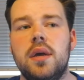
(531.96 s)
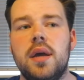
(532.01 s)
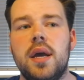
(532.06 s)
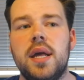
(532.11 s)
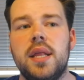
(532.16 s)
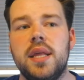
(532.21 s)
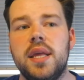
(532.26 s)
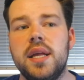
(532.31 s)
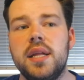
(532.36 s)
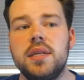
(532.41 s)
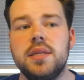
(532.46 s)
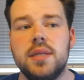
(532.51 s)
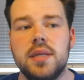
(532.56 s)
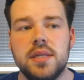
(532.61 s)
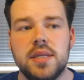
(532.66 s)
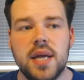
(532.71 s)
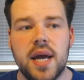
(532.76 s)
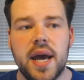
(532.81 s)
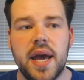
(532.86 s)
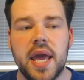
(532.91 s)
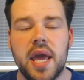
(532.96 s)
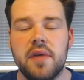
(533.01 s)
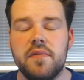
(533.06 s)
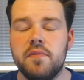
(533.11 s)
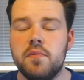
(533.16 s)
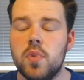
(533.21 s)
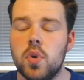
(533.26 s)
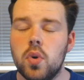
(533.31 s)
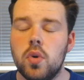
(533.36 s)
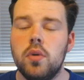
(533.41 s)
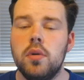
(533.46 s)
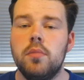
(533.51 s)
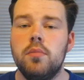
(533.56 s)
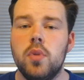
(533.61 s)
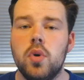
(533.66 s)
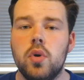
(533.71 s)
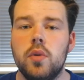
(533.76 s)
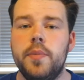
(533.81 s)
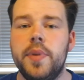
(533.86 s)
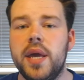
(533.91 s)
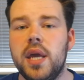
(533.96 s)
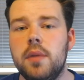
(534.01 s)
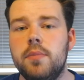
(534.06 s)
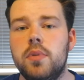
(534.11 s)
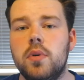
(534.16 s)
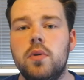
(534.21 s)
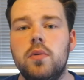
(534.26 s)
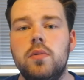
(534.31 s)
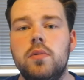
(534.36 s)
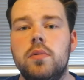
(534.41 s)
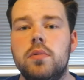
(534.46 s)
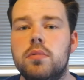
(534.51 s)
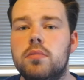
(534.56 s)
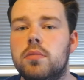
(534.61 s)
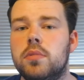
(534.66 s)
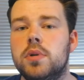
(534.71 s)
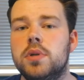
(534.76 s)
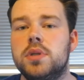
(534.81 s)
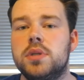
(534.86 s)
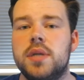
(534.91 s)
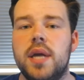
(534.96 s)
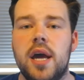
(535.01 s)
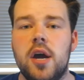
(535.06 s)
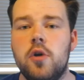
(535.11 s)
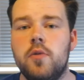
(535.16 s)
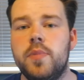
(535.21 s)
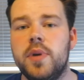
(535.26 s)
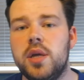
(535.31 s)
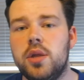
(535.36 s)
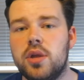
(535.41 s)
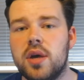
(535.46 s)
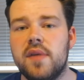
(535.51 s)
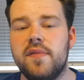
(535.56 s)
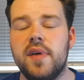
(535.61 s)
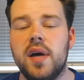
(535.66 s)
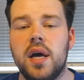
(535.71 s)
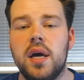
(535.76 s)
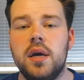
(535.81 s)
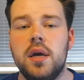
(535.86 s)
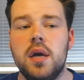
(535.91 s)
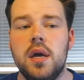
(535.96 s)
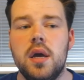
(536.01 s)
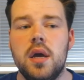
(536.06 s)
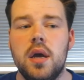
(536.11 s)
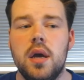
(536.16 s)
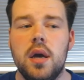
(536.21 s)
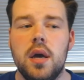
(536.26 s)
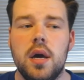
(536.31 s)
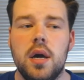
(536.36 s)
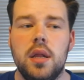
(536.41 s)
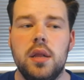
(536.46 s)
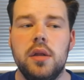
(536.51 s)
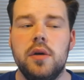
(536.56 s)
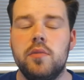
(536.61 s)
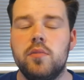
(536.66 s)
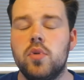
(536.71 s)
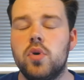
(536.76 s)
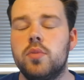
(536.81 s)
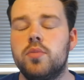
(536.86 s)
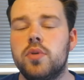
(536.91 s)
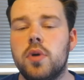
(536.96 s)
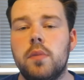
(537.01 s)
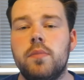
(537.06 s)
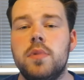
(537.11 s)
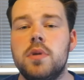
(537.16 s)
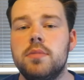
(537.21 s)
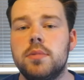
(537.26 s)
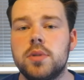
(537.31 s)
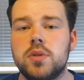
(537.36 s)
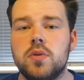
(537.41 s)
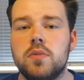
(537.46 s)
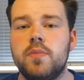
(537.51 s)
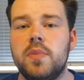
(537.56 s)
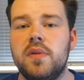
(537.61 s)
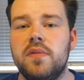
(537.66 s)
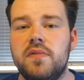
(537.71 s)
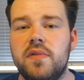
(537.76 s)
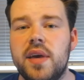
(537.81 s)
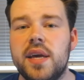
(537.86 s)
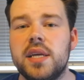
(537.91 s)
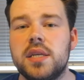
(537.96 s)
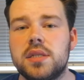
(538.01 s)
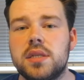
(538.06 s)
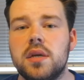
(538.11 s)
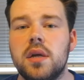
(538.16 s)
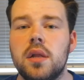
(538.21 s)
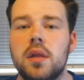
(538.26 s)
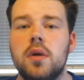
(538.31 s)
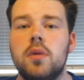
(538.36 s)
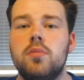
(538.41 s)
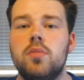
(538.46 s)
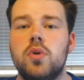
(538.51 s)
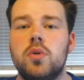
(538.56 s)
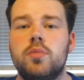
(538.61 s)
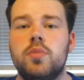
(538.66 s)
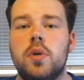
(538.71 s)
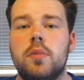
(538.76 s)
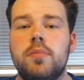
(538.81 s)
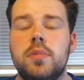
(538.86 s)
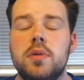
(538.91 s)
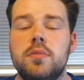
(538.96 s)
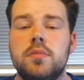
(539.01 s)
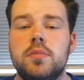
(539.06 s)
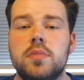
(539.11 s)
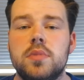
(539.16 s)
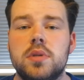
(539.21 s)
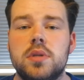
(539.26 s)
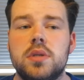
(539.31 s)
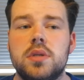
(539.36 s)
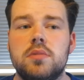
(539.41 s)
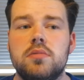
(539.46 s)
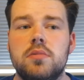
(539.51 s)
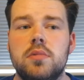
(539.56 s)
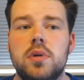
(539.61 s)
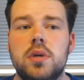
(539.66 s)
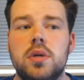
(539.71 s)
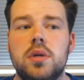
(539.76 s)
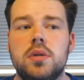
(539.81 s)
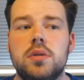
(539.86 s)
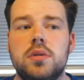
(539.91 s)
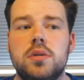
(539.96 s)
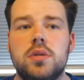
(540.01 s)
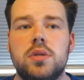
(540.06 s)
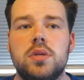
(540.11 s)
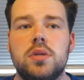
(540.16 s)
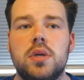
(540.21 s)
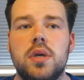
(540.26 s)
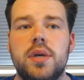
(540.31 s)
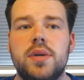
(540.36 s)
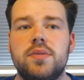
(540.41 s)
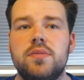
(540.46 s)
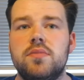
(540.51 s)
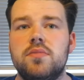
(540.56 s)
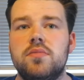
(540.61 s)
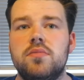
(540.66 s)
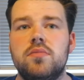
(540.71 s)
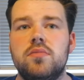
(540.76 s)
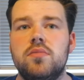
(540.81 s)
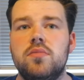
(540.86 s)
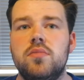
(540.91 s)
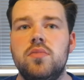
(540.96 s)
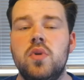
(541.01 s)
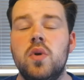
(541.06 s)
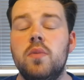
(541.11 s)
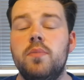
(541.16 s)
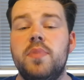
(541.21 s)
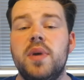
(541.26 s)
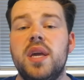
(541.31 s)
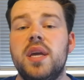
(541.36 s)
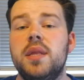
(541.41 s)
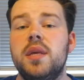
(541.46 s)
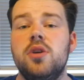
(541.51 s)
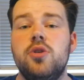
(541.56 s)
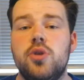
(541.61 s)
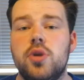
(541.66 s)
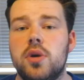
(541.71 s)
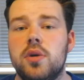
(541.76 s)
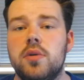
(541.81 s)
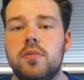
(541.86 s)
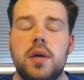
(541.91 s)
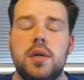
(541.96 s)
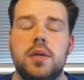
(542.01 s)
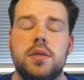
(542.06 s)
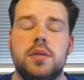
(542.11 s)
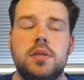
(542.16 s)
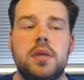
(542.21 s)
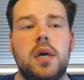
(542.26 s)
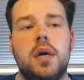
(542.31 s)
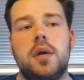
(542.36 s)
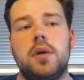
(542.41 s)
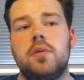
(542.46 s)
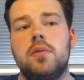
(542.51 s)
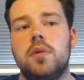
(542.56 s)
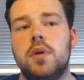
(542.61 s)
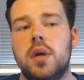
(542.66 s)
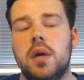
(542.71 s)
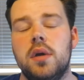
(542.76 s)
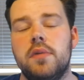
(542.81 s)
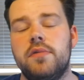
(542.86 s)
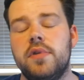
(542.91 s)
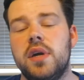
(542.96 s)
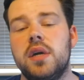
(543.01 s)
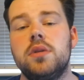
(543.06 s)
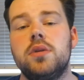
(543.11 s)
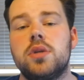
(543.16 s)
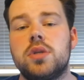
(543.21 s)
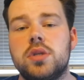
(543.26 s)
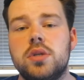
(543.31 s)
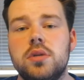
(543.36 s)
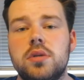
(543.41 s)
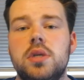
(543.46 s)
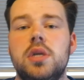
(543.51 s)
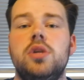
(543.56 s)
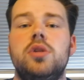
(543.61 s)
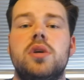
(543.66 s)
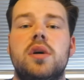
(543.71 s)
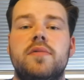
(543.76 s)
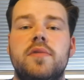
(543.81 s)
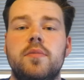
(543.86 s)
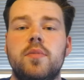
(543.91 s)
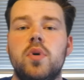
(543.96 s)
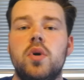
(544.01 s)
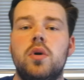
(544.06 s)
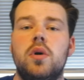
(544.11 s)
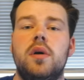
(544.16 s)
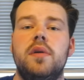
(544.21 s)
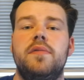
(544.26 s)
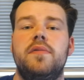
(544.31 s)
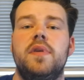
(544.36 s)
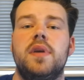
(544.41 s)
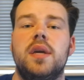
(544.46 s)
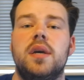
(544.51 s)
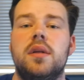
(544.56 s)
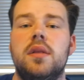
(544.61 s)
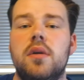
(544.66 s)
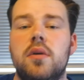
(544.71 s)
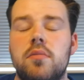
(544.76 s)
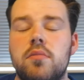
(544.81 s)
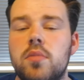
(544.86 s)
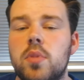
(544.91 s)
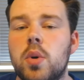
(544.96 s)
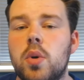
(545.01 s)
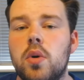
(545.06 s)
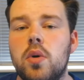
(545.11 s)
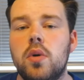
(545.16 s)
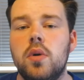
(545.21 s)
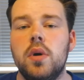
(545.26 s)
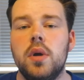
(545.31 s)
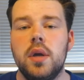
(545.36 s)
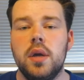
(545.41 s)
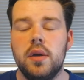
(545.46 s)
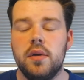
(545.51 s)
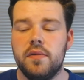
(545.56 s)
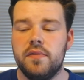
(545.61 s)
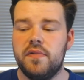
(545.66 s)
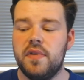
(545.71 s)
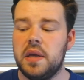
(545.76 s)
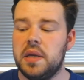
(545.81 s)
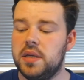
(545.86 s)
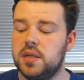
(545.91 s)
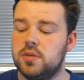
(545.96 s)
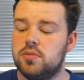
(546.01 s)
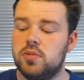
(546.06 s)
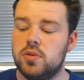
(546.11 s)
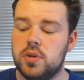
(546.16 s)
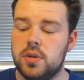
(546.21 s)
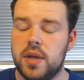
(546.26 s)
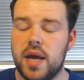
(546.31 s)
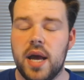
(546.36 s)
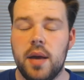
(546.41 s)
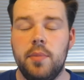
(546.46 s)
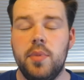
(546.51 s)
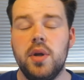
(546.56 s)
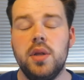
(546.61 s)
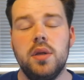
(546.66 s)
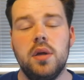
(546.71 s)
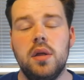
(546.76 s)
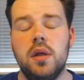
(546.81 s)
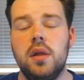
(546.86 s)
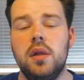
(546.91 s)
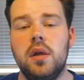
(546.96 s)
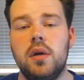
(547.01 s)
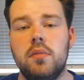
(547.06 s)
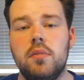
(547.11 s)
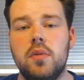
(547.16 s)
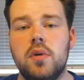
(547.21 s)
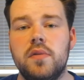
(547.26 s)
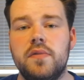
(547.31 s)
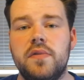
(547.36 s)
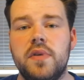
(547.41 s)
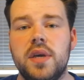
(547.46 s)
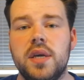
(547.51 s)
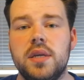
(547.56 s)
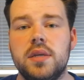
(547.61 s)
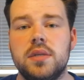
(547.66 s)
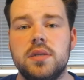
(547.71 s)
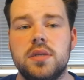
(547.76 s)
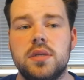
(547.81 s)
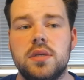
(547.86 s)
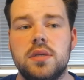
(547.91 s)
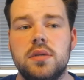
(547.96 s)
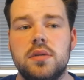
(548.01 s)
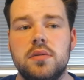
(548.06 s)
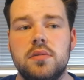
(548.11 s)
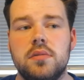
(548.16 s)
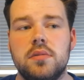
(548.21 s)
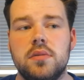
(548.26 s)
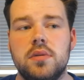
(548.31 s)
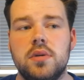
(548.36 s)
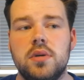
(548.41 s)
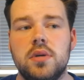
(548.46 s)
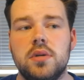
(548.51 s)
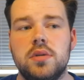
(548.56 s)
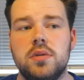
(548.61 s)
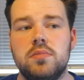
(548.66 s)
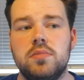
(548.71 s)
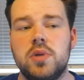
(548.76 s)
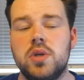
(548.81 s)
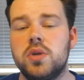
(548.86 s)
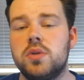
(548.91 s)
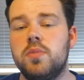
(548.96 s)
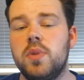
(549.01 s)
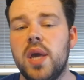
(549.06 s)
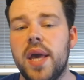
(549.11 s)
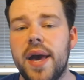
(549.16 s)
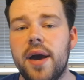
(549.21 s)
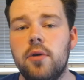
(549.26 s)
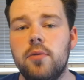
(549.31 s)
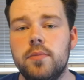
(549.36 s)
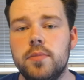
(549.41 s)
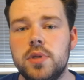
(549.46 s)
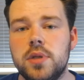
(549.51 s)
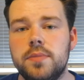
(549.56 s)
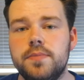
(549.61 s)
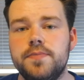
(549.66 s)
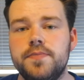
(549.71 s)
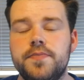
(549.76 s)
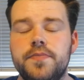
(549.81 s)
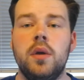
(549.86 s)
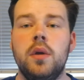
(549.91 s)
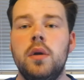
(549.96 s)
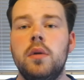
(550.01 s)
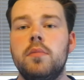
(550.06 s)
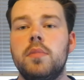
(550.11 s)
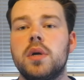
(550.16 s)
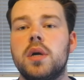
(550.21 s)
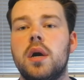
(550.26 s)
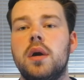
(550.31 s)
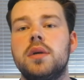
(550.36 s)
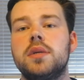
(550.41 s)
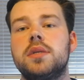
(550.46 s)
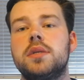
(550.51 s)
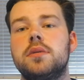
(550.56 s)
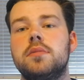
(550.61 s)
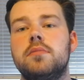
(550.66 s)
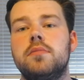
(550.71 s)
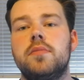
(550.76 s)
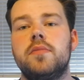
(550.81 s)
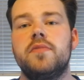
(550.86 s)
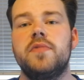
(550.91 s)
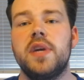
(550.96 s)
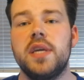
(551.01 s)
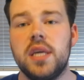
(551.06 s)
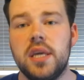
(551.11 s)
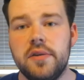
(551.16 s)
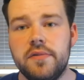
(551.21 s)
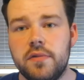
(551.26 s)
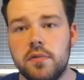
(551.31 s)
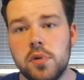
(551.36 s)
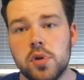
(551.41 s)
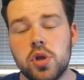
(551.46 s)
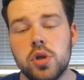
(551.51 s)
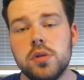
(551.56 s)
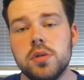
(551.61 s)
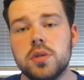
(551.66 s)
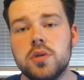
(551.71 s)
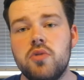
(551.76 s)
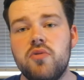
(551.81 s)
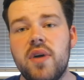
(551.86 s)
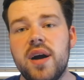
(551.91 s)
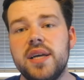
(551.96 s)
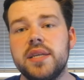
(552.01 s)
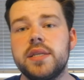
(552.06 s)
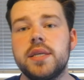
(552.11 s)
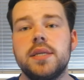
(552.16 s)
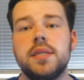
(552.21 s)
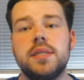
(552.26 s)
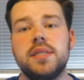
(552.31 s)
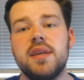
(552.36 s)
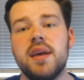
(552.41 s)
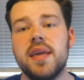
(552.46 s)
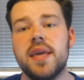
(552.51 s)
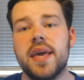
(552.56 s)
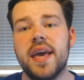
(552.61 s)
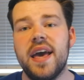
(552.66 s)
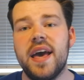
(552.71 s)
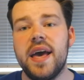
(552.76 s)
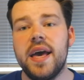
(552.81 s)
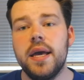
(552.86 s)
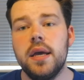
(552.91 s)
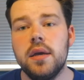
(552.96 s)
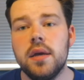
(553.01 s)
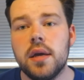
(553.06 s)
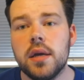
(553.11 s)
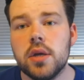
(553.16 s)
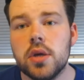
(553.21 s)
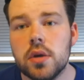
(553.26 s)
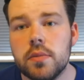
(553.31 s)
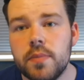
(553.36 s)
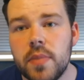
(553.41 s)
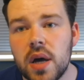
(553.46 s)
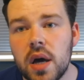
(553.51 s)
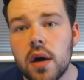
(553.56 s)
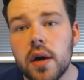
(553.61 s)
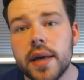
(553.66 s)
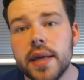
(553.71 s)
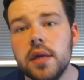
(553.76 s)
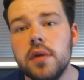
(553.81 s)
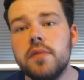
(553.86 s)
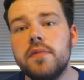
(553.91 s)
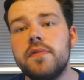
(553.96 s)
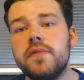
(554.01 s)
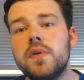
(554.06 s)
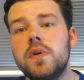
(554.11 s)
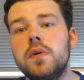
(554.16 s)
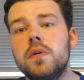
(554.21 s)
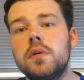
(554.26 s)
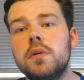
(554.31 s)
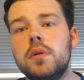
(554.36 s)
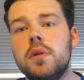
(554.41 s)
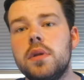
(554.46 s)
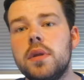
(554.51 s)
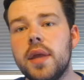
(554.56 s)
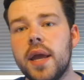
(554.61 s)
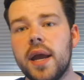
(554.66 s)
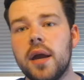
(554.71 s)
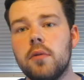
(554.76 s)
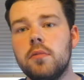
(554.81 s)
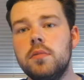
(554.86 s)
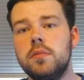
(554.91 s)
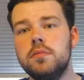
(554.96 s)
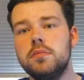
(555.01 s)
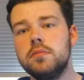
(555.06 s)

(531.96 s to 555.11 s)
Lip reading: at the end of the day, if more and more people was to help each other, a lot more problems would be fixed and a lot more problems would not be an issue. So if we understood each more, I think a lot more things wouldn't happen and a lot more things could be helped. But guys, thank you for watching as always. Take care and goodbye for now.